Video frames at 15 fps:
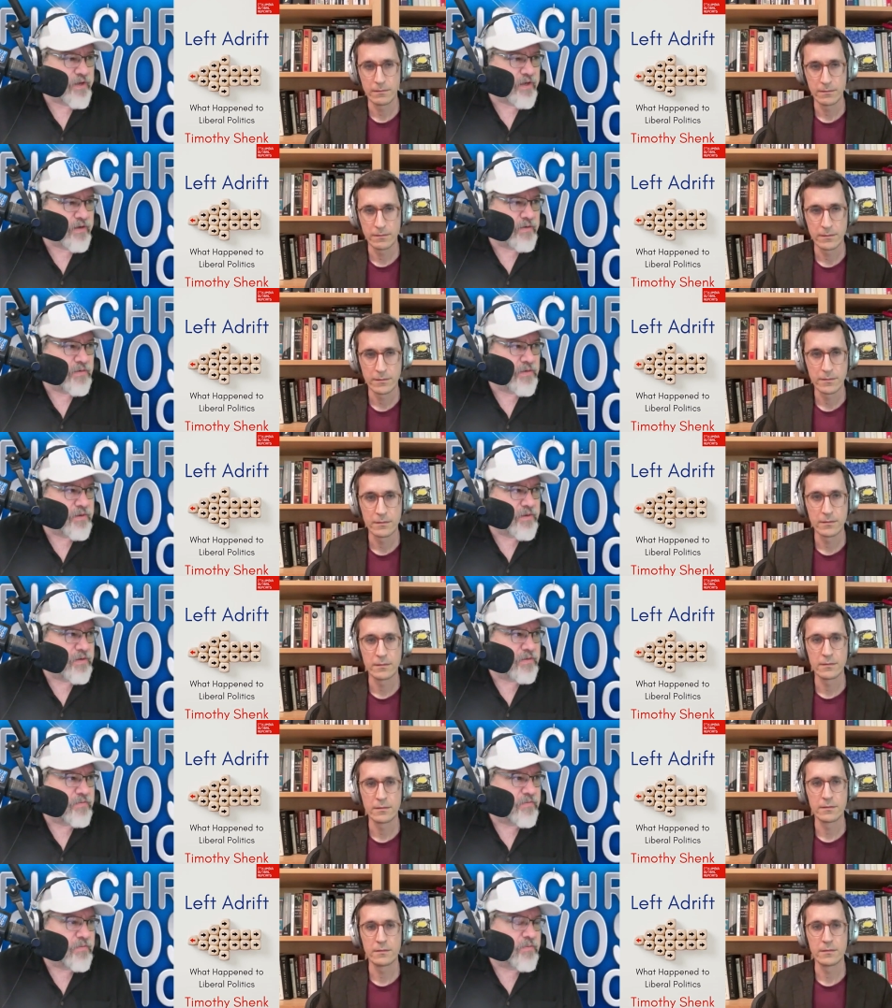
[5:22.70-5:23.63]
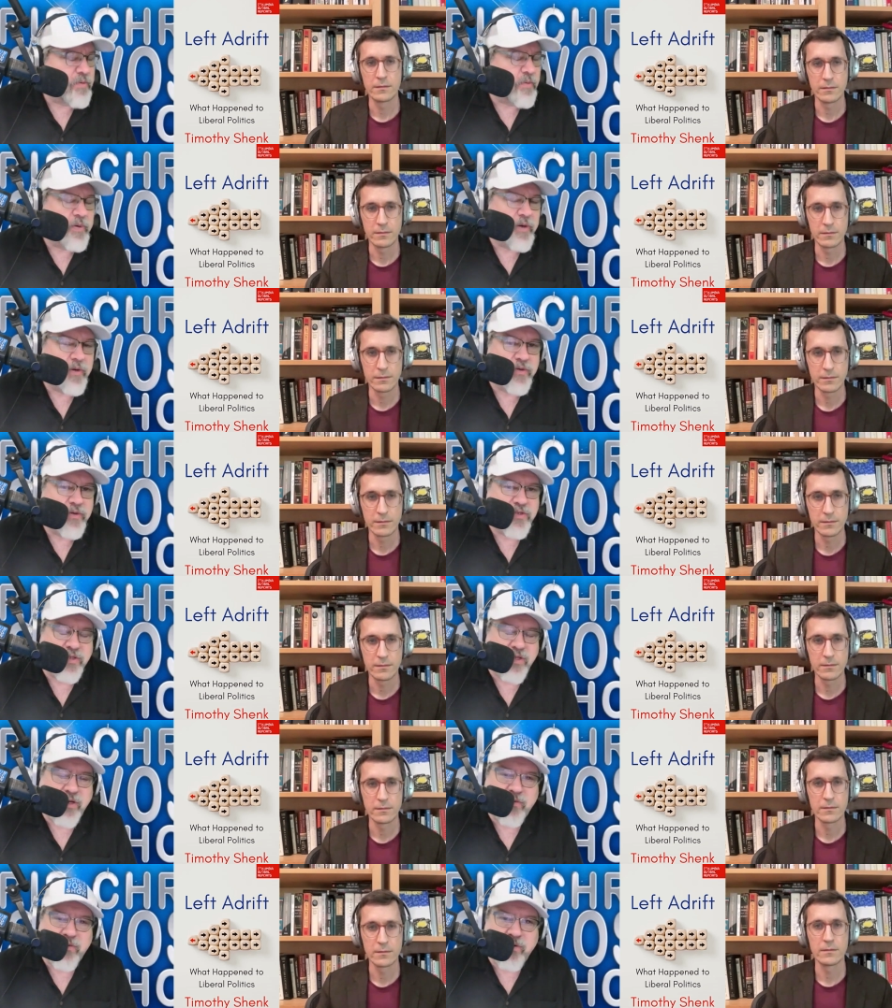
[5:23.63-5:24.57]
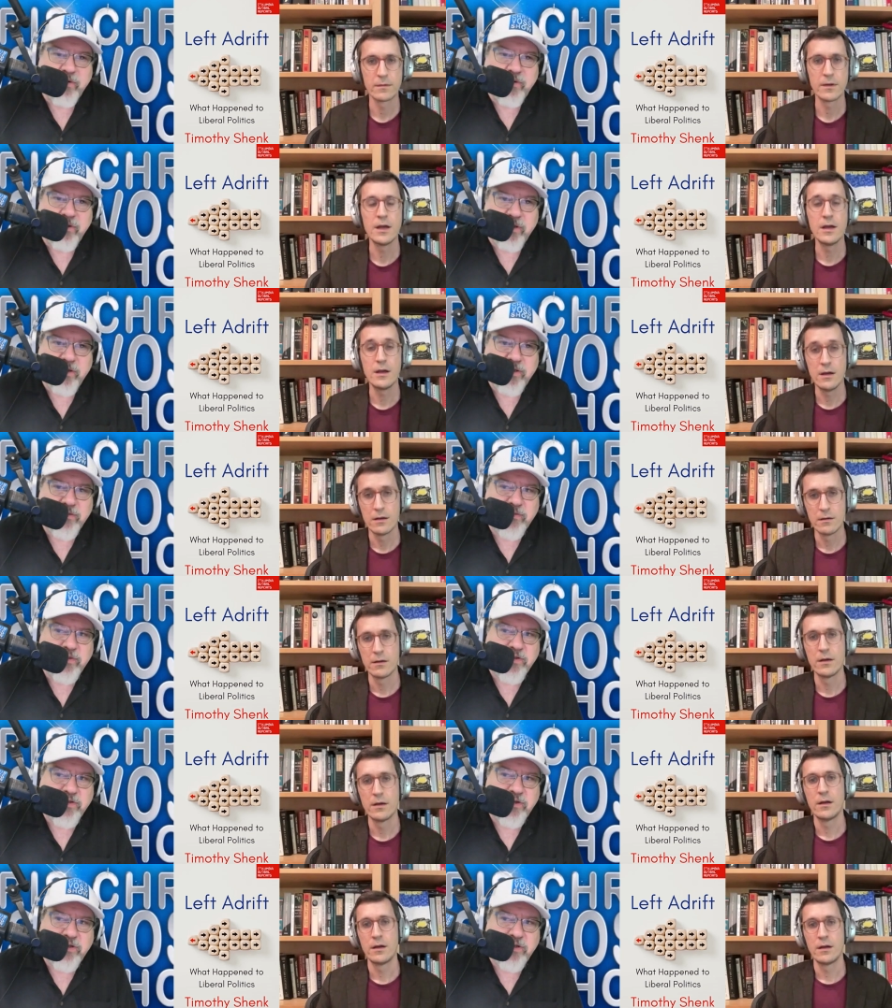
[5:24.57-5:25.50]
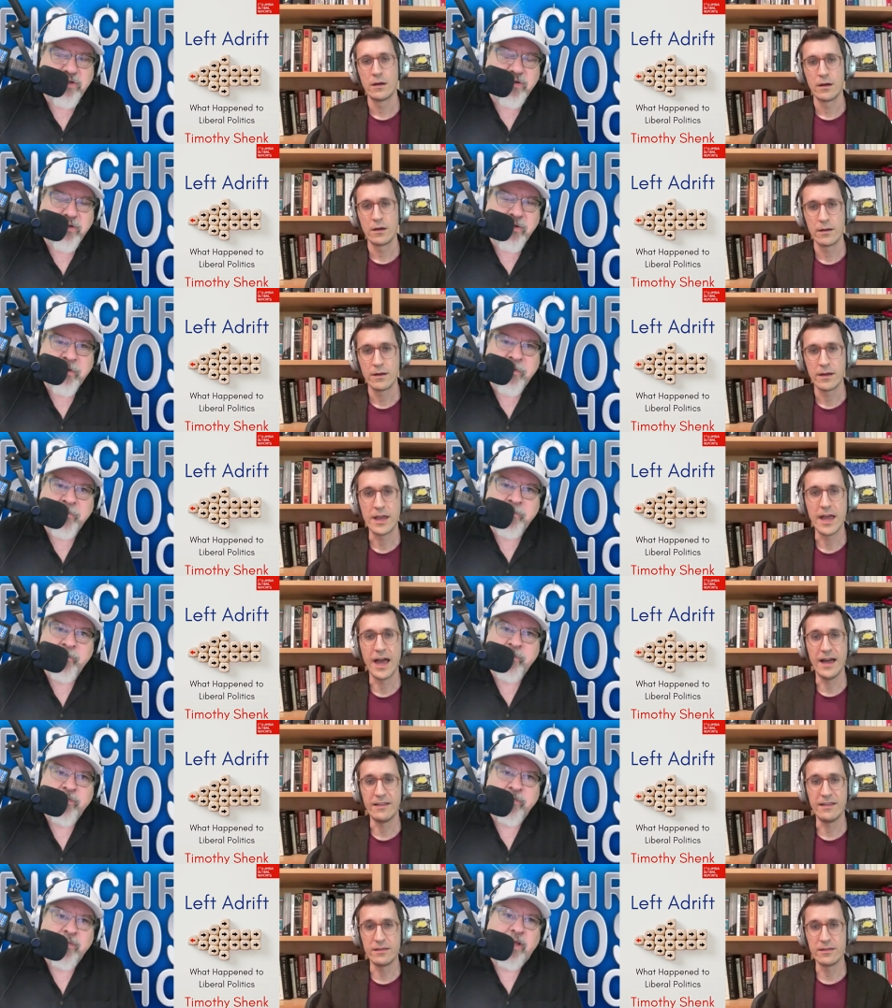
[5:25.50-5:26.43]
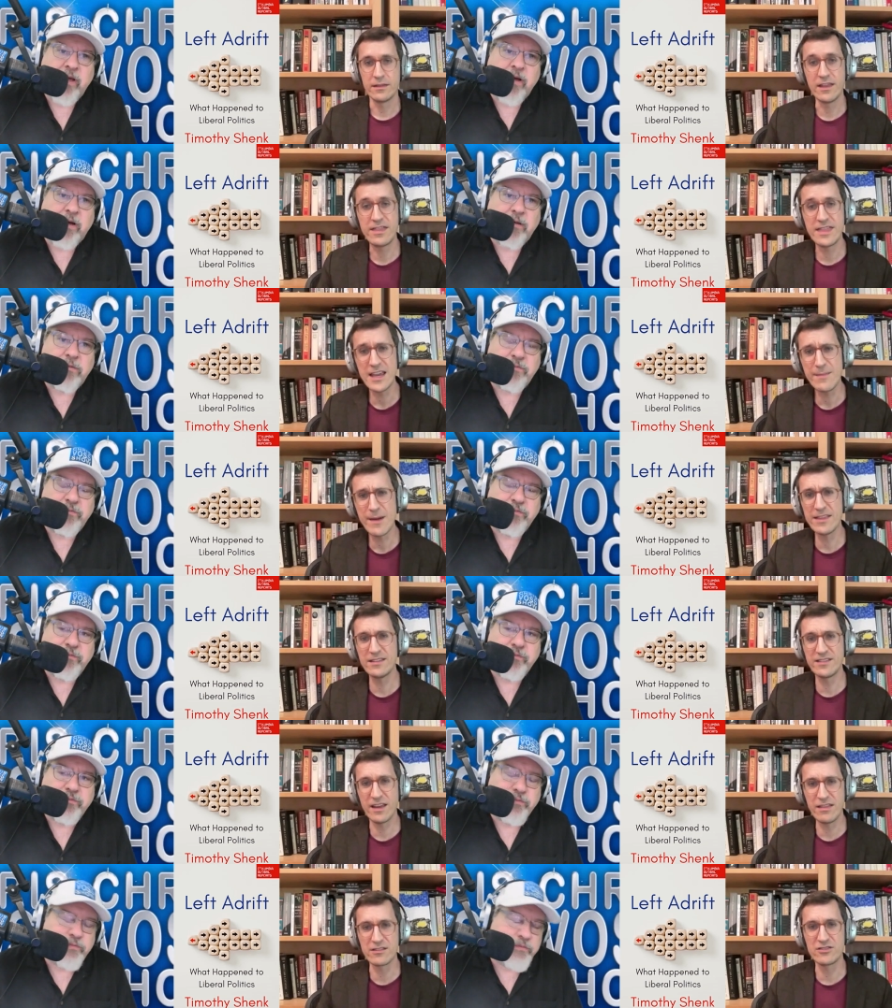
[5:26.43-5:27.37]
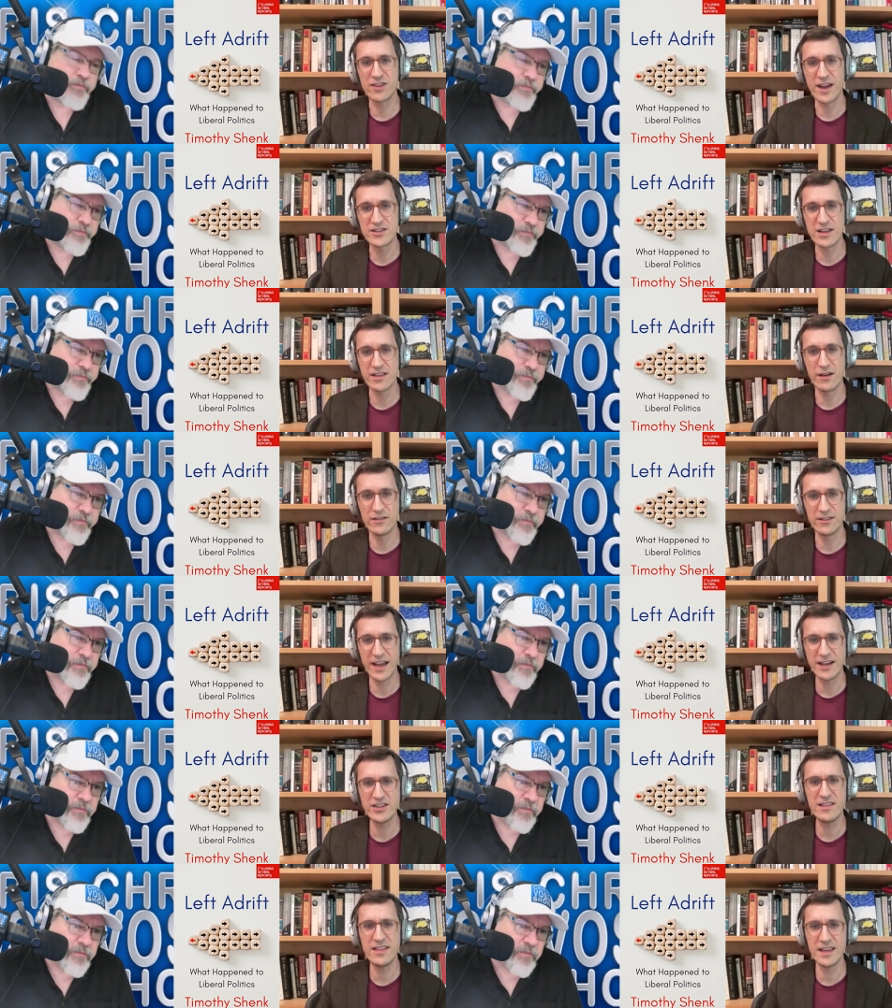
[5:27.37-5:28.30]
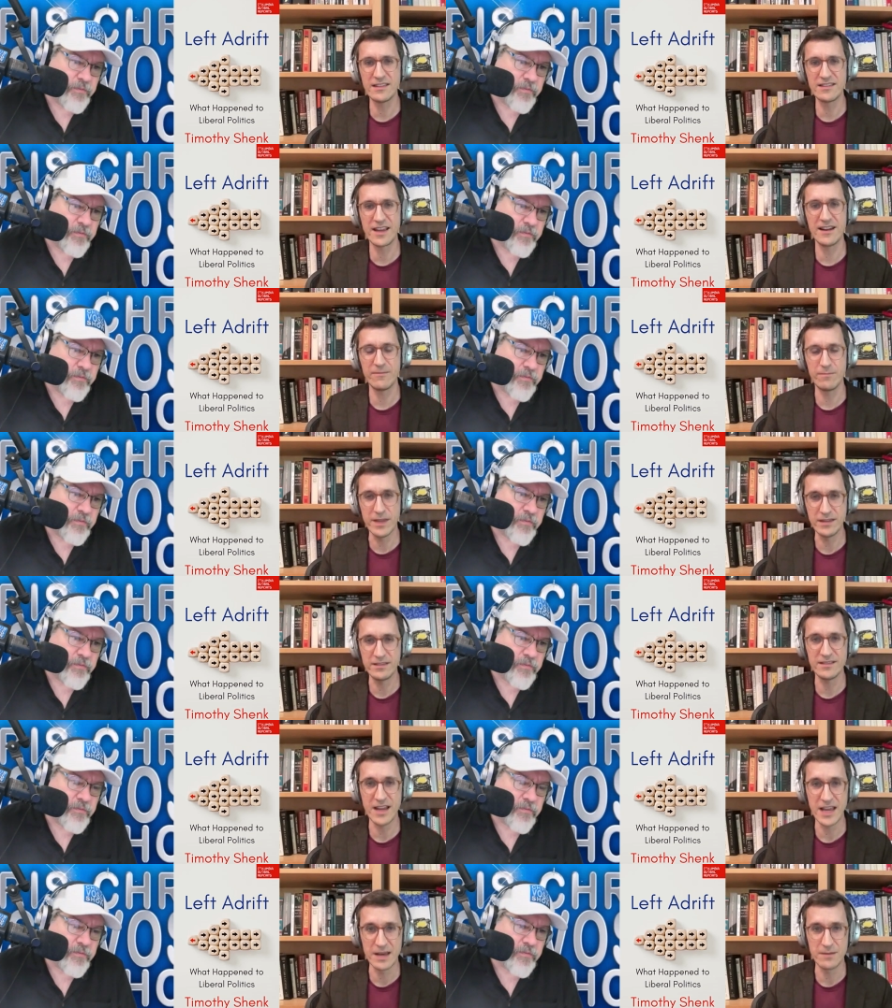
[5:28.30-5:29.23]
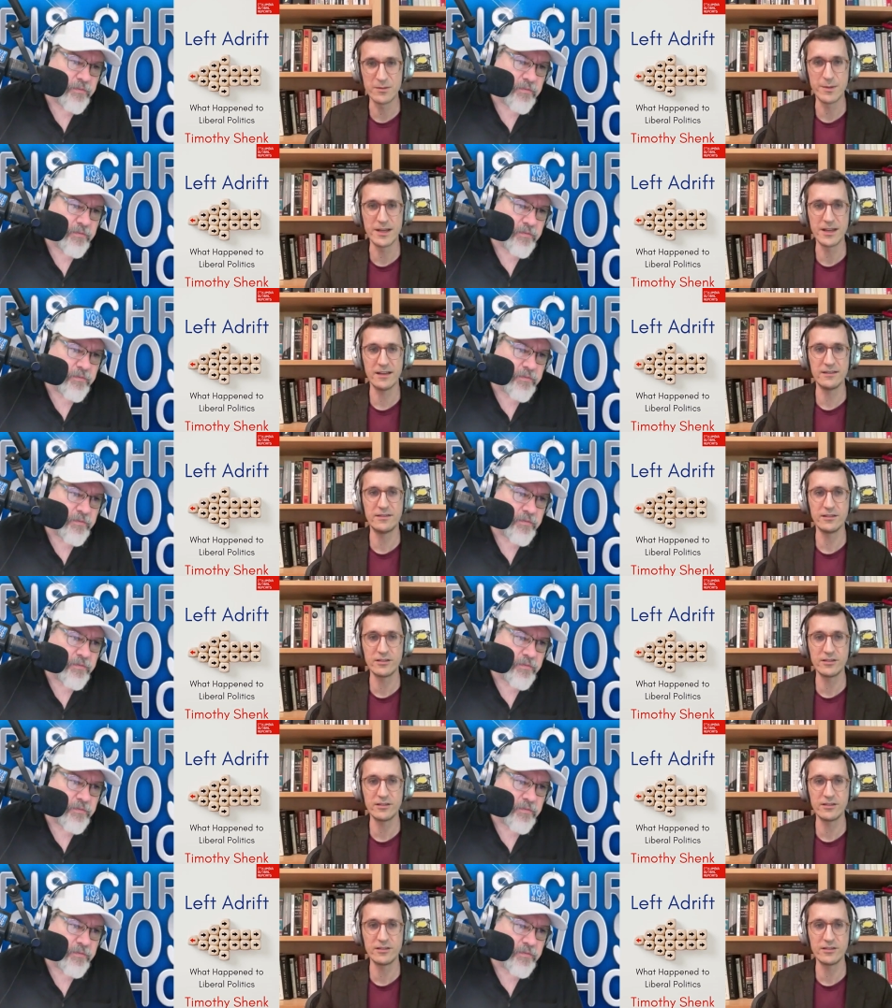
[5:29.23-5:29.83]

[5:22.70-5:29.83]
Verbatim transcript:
Speaker 1: who were the proponents of that were in the Nixon administration.
Speaker 2: Yeah. Um, the thing about the Southern Strategy, though, is I actually think it's kind of misnamed, because the